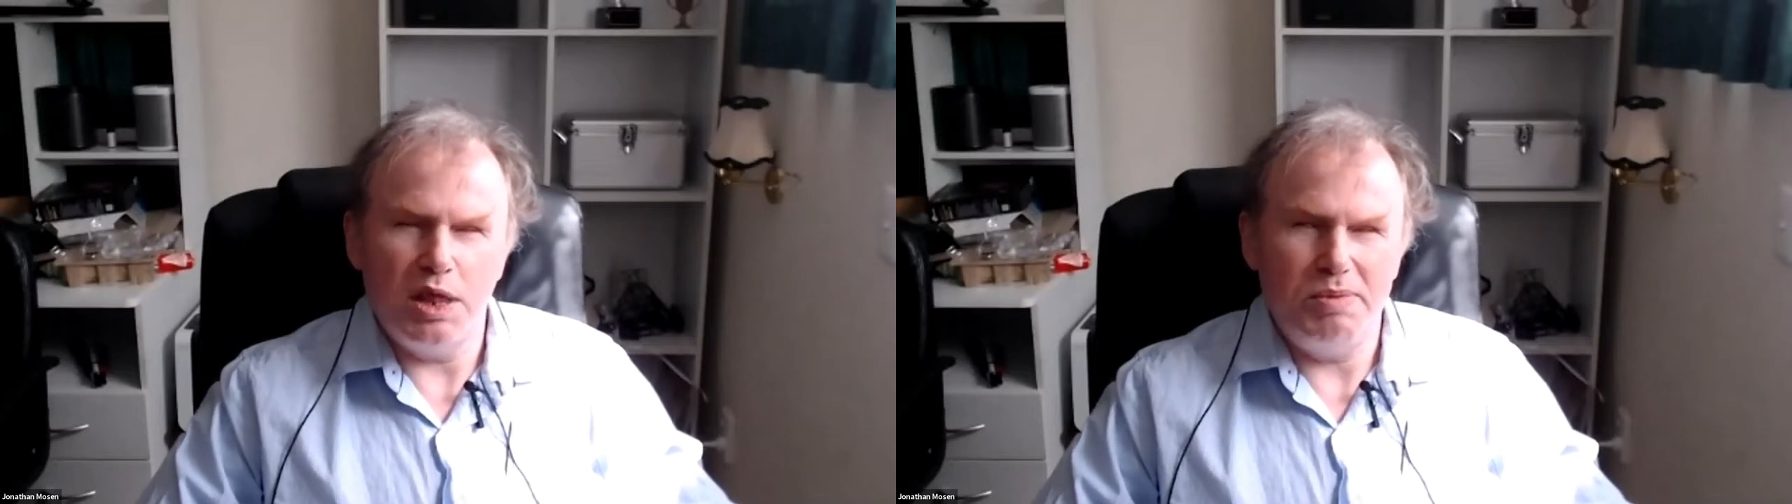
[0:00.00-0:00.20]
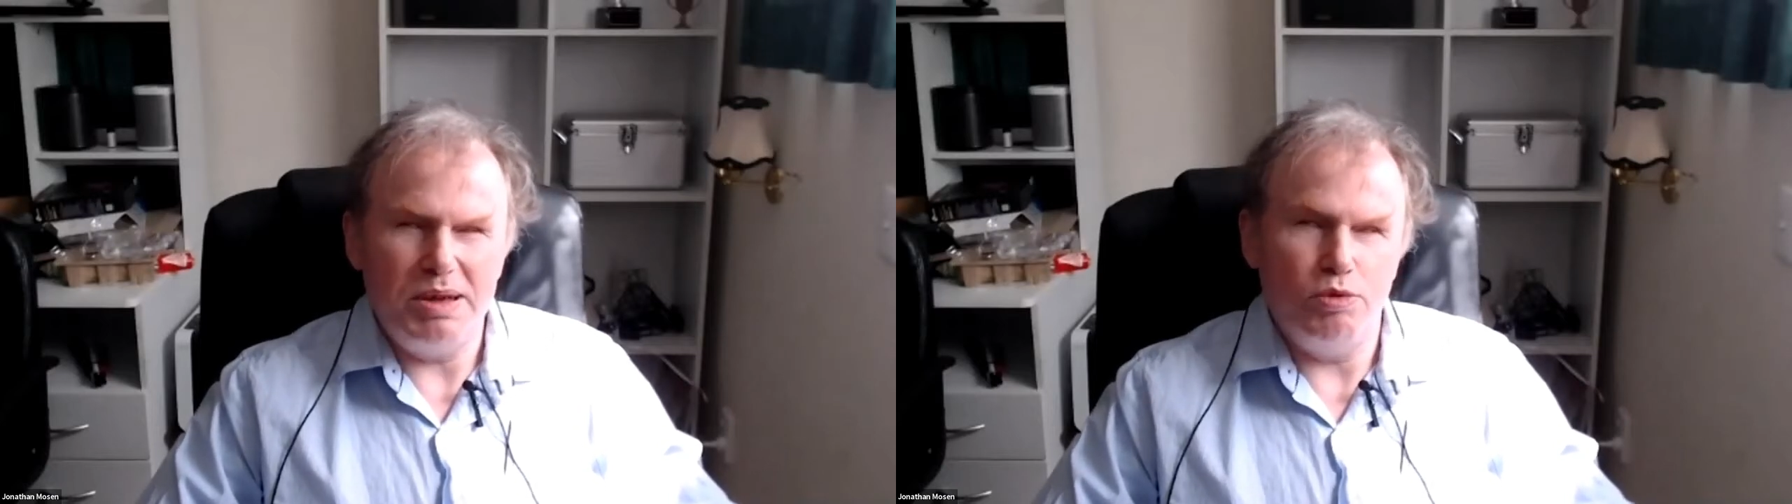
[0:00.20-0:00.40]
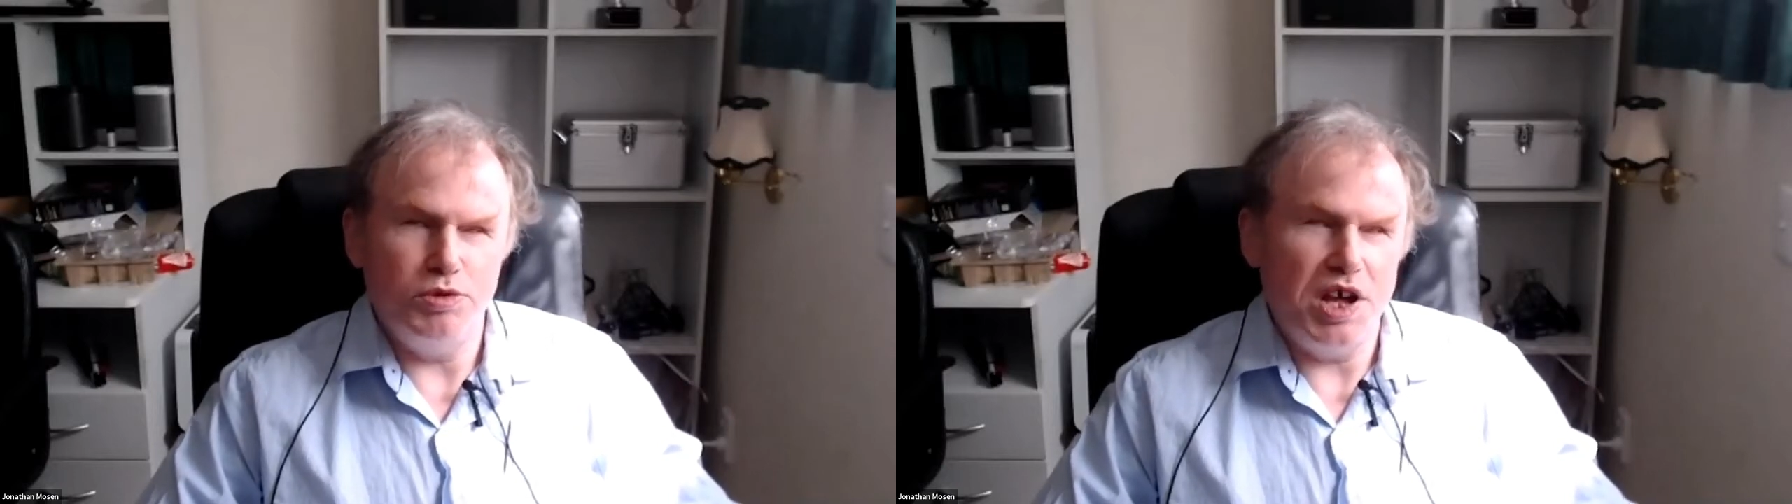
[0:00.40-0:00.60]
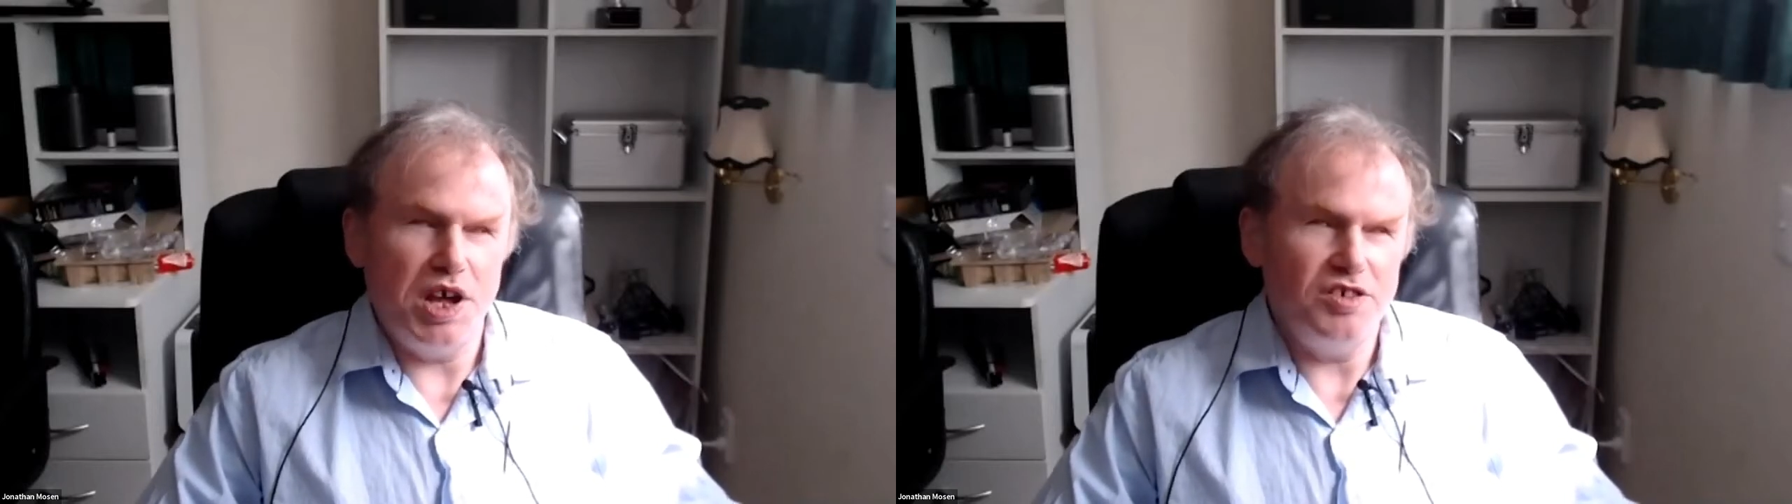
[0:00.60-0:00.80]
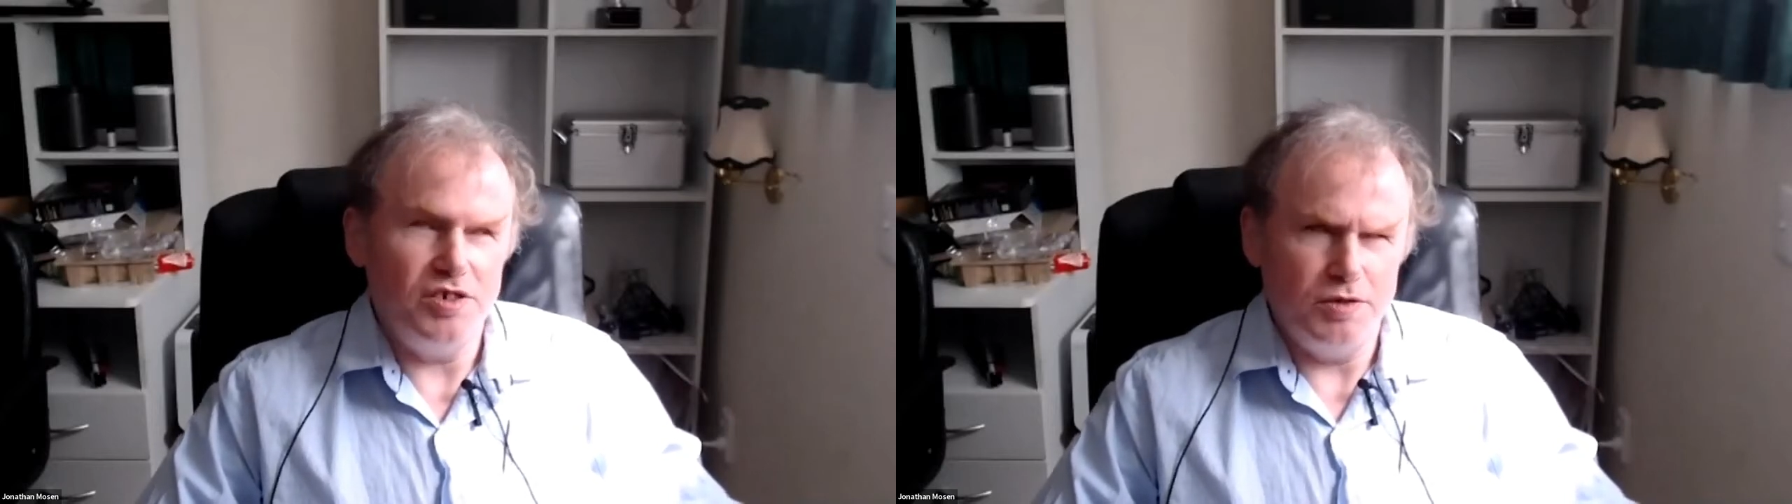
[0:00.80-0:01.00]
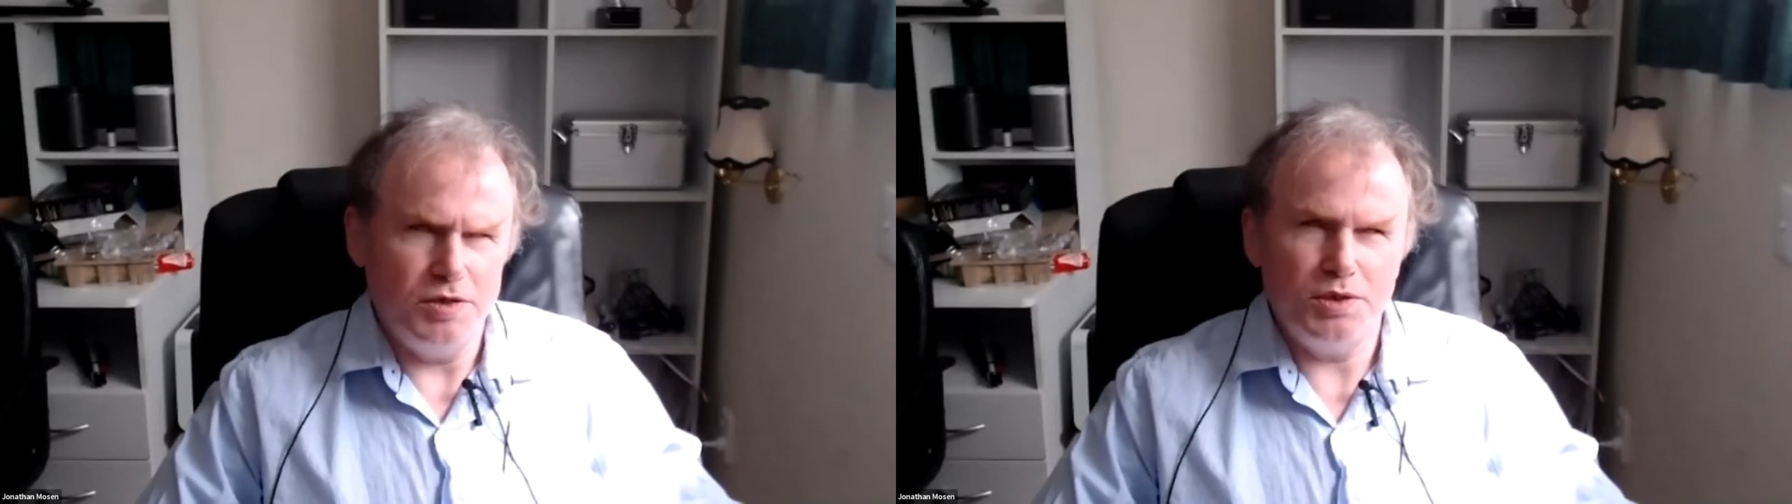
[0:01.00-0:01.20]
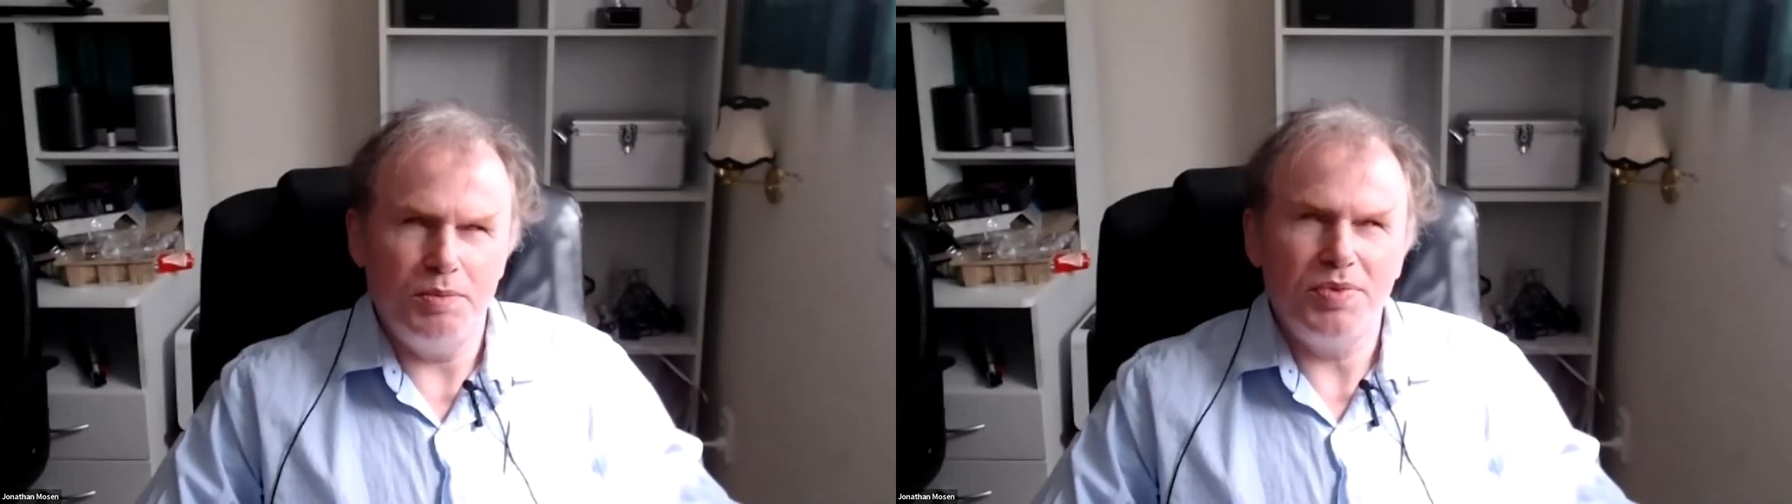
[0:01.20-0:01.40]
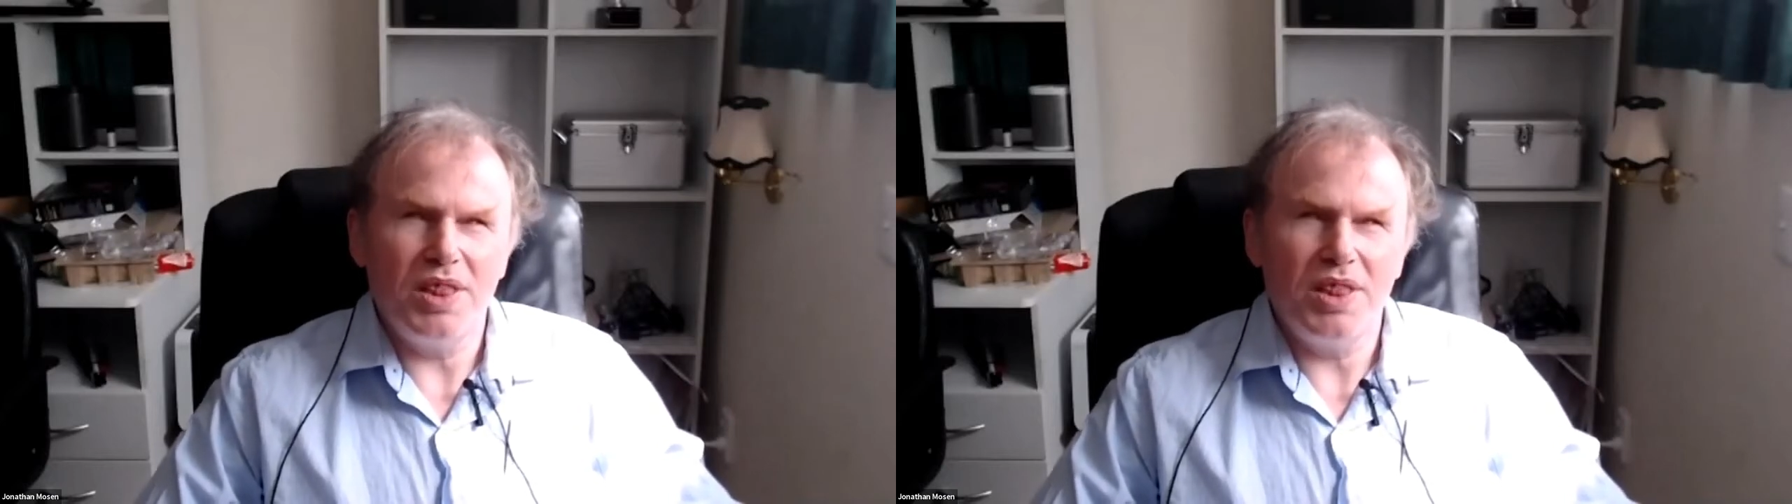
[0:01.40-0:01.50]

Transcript: people's attitudes.